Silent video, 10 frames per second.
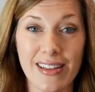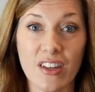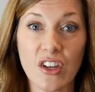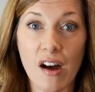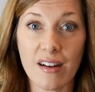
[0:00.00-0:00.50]
The
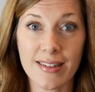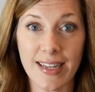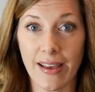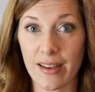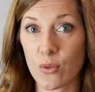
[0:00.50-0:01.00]

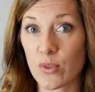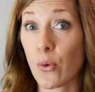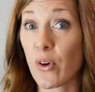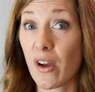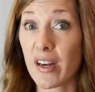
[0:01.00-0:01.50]
context, what's
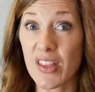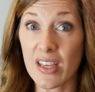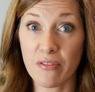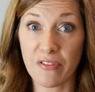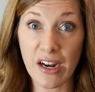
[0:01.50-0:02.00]
going on in the
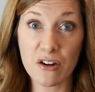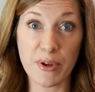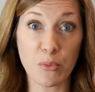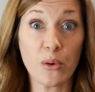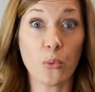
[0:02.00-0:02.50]

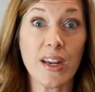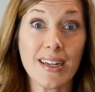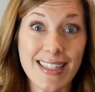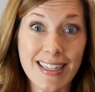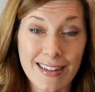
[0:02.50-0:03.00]
environment, what we
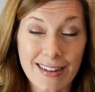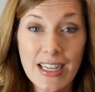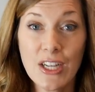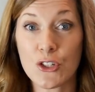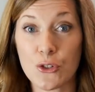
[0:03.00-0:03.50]
did
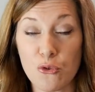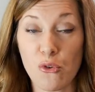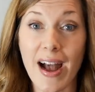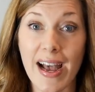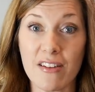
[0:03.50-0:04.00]
to
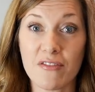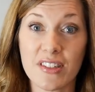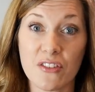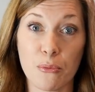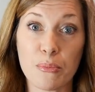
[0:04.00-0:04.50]
drive
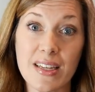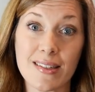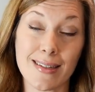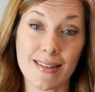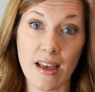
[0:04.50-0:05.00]
different
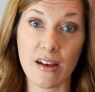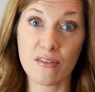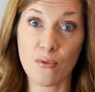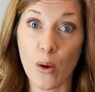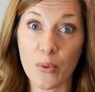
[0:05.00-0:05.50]
pieces of what